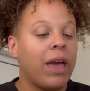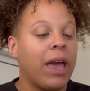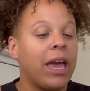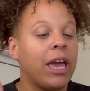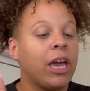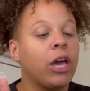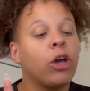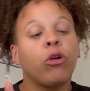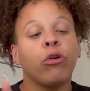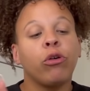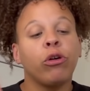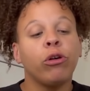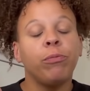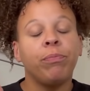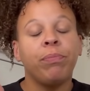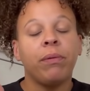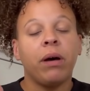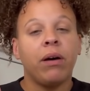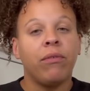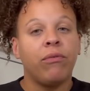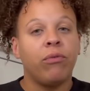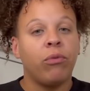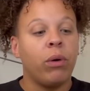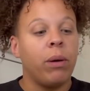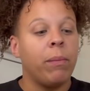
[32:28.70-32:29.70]
a group
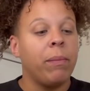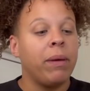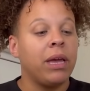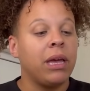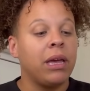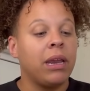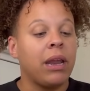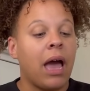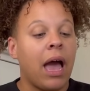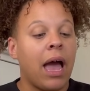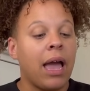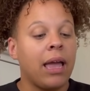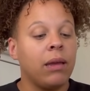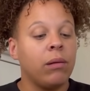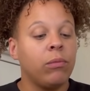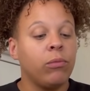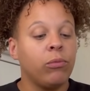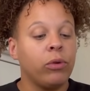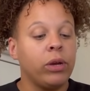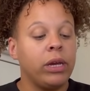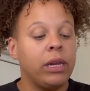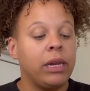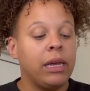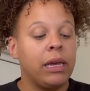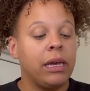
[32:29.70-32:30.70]
of women, I am
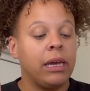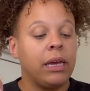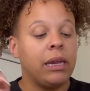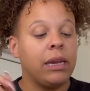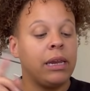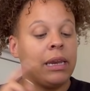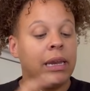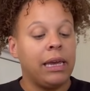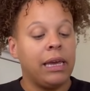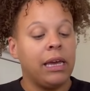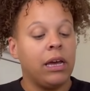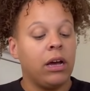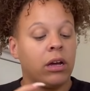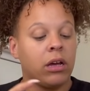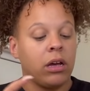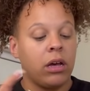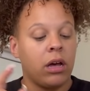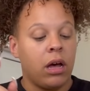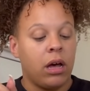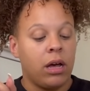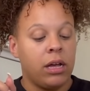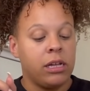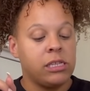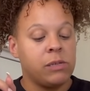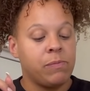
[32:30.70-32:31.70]
reading Neon
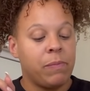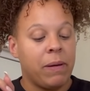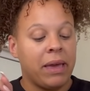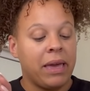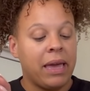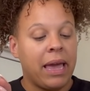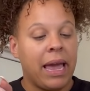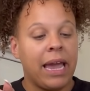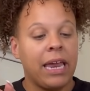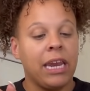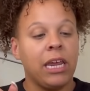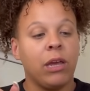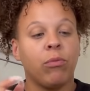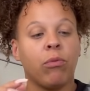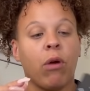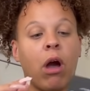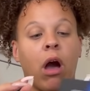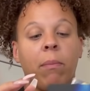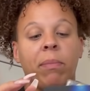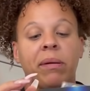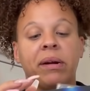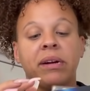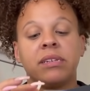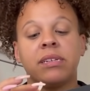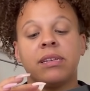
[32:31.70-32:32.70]
Gods by Katie
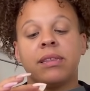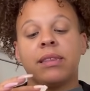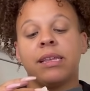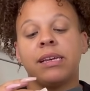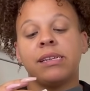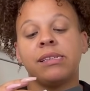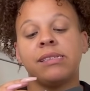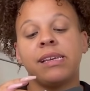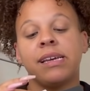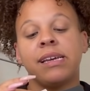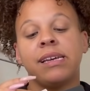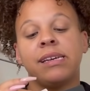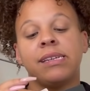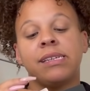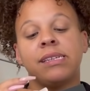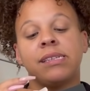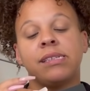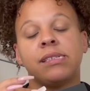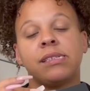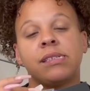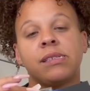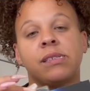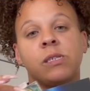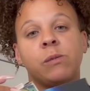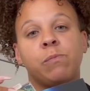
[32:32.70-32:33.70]
Robert. This is
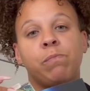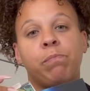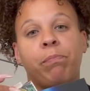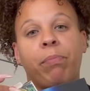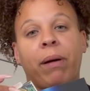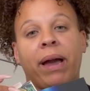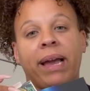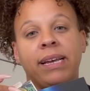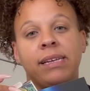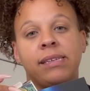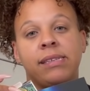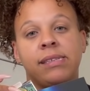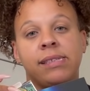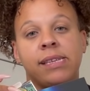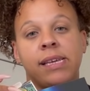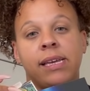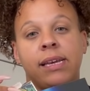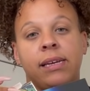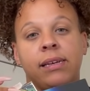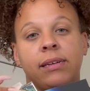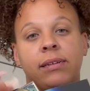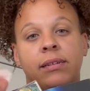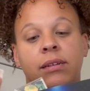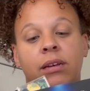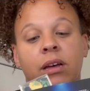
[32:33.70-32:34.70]

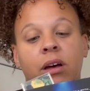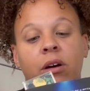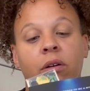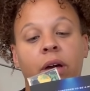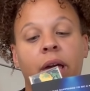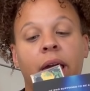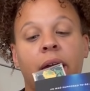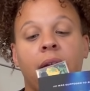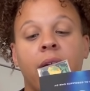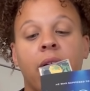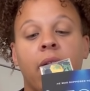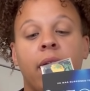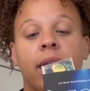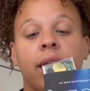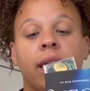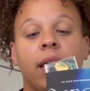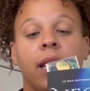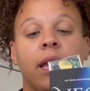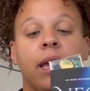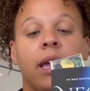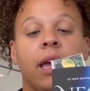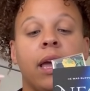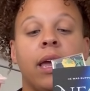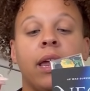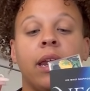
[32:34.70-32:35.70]
spicy, okay,
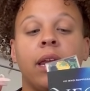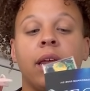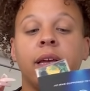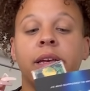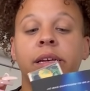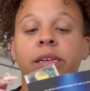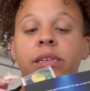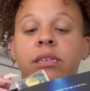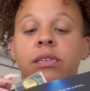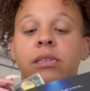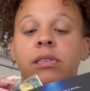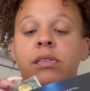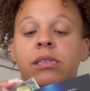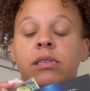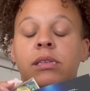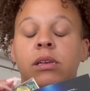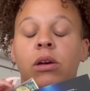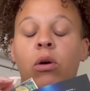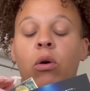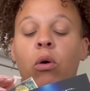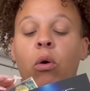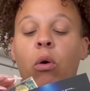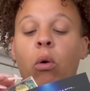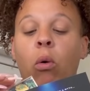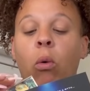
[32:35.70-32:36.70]
honey? It is,
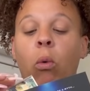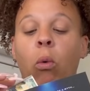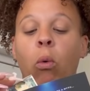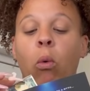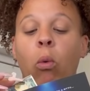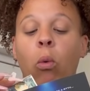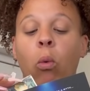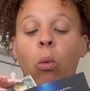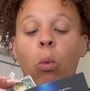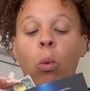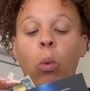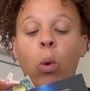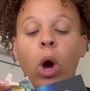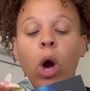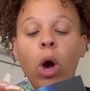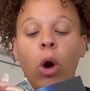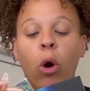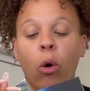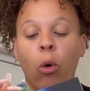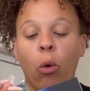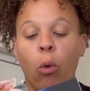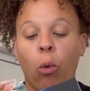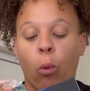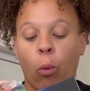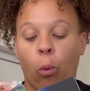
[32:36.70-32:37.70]

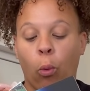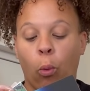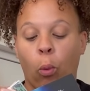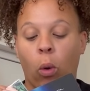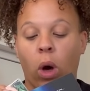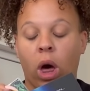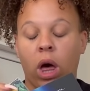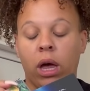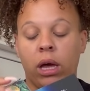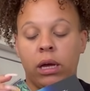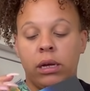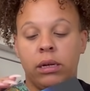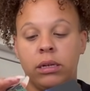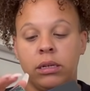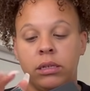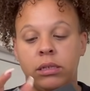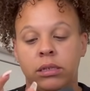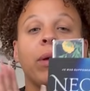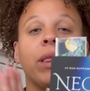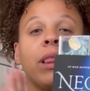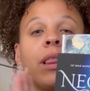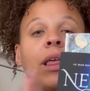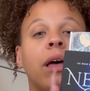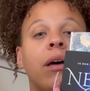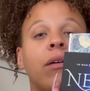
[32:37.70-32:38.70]
woo!
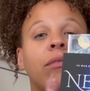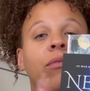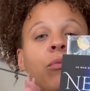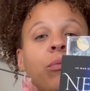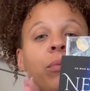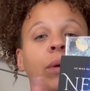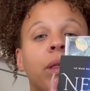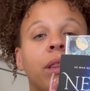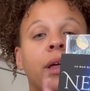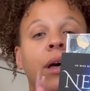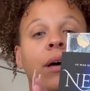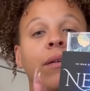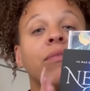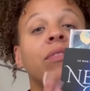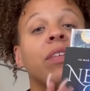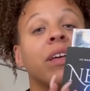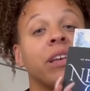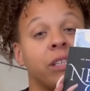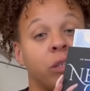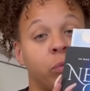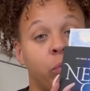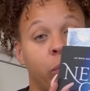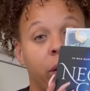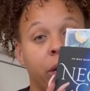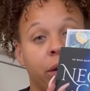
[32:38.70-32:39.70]
We love, we love
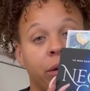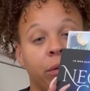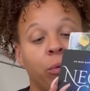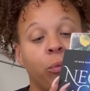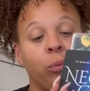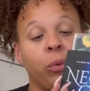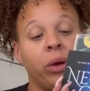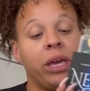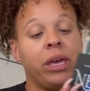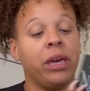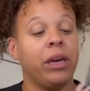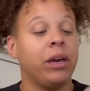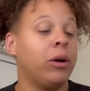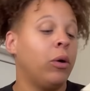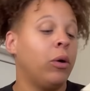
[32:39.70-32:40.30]
this one. We,